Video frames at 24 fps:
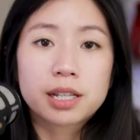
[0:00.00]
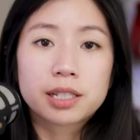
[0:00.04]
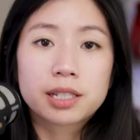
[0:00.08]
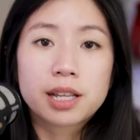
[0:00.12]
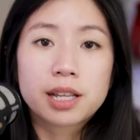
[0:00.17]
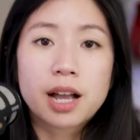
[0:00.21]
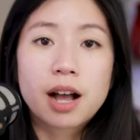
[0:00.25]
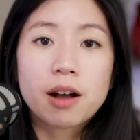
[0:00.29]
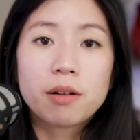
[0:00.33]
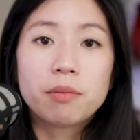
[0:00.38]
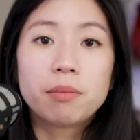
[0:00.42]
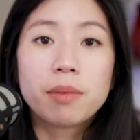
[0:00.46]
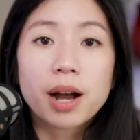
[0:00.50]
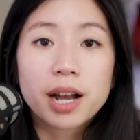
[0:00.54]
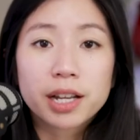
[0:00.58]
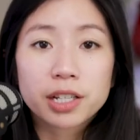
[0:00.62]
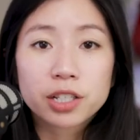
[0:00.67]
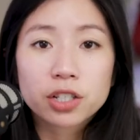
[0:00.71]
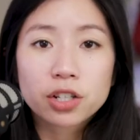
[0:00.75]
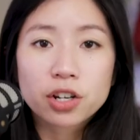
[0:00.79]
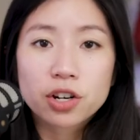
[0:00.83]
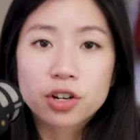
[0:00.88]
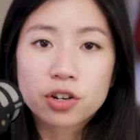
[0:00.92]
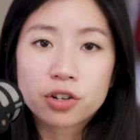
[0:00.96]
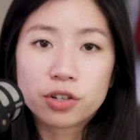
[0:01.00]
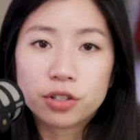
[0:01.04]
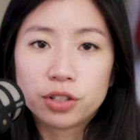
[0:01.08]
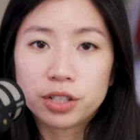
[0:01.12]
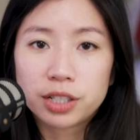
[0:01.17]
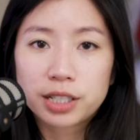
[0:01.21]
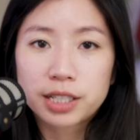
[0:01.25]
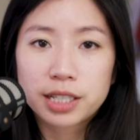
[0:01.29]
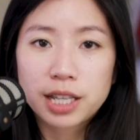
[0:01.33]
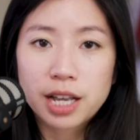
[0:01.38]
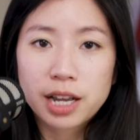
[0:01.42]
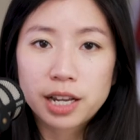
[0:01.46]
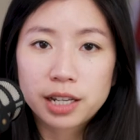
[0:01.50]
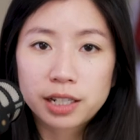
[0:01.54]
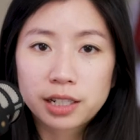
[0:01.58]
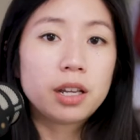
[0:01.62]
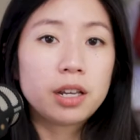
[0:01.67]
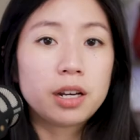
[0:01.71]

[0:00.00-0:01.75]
that's how my circle is like.